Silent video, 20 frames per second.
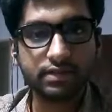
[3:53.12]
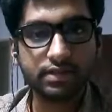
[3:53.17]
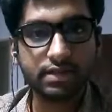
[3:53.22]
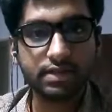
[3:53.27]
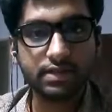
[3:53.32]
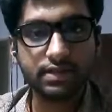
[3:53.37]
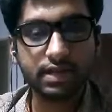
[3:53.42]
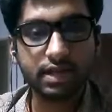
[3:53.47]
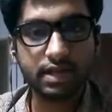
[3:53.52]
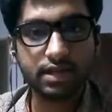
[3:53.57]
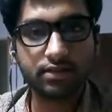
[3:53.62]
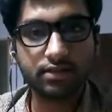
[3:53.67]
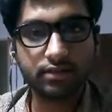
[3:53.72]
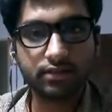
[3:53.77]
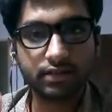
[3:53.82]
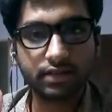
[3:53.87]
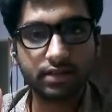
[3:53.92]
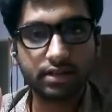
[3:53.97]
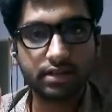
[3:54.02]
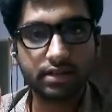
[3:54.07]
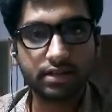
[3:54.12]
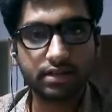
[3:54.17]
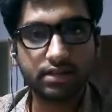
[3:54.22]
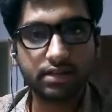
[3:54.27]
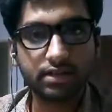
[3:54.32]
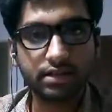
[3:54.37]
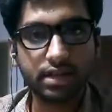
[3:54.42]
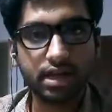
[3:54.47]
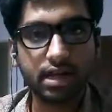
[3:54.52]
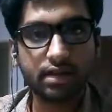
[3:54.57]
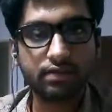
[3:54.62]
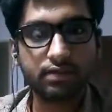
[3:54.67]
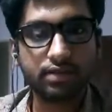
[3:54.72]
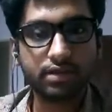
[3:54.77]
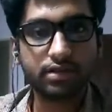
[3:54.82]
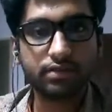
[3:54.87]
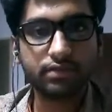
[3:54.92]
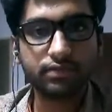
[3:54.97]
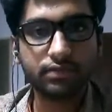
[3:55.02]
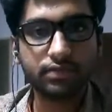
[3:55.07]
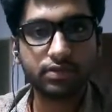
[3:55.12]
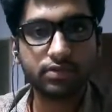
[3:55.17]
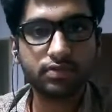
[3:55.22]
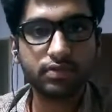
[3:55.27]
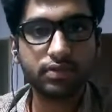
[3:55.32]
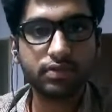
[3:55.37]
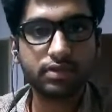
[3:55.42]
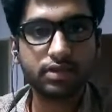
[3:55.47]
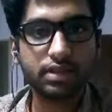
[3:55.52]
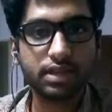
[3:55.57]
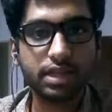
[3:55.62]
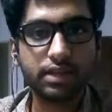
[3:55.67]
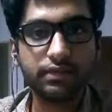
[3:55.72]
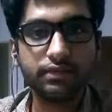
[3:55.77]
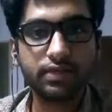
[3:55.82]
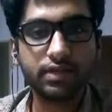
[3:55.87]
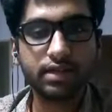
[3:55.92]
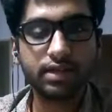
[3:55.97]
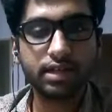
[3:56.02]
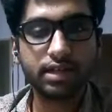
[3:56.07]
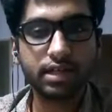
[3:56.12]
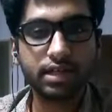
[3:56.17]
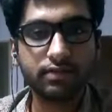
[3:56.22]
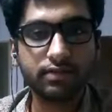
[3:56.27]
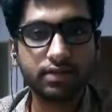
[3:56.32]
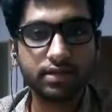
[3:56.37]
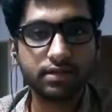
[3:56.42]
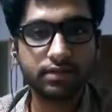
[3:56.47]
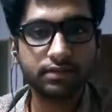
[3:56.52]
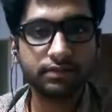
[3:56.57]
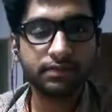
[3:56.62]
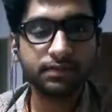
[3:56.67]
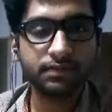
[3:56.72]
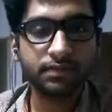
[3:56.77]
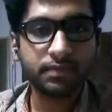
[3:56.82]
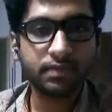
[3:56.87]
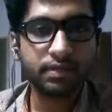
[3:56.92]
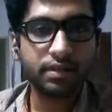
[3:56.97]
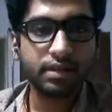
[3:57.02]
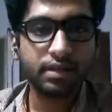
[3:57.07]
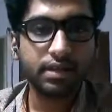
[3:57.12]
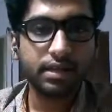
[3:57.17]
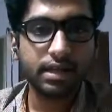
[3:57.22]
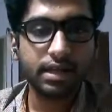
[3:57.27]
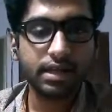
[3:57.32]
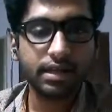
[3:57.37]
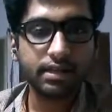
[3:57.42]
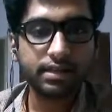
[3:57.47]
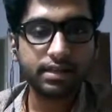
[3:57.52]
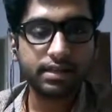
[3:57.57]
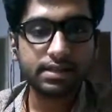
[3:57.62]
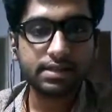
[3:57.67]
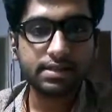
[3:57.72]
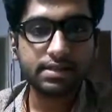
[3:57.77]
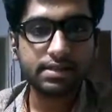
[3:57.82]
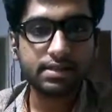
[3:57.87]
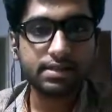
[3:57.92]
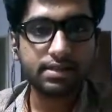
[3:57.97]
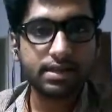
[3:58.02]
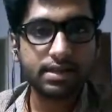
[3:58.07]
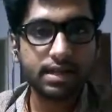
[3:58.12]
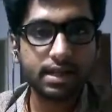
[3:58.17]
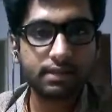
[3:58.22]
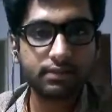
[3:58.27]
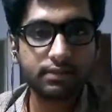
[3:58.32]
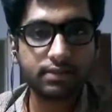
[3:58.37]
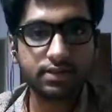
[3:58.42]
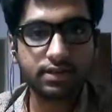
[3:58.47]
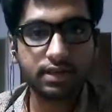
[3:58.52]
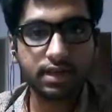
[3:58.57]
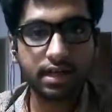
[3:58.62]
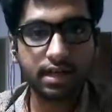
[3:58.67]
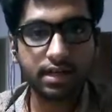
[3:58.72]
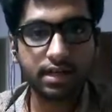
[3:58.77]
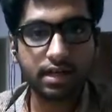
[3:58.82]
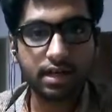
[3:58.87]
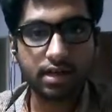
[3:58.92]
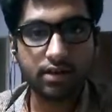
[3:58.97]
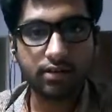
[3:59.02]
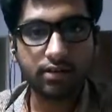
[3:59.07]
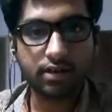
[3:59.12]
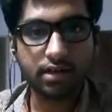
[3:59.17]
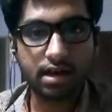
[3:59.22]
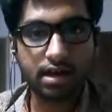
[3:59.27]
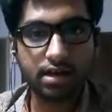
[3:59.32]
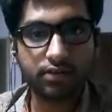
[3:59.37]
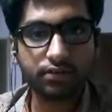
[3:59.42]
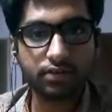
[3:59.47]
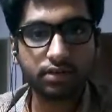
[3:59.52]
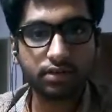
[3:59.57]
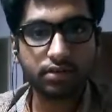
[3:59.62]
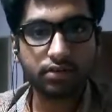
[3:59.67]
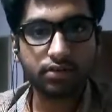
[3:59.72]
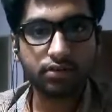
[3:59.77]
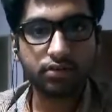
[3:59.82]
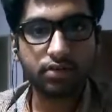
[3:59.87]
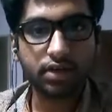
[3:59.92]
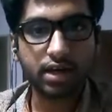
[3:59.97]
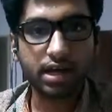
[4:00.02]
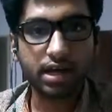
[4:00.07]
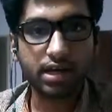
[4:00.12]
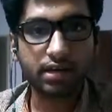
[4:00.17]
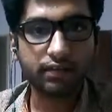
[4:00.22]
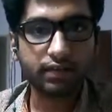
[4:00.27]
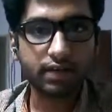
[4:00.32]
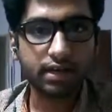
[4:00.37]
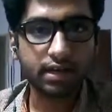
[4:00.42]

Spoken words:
design of a tower, which was Eiffel Tower. And this design was carried out after you have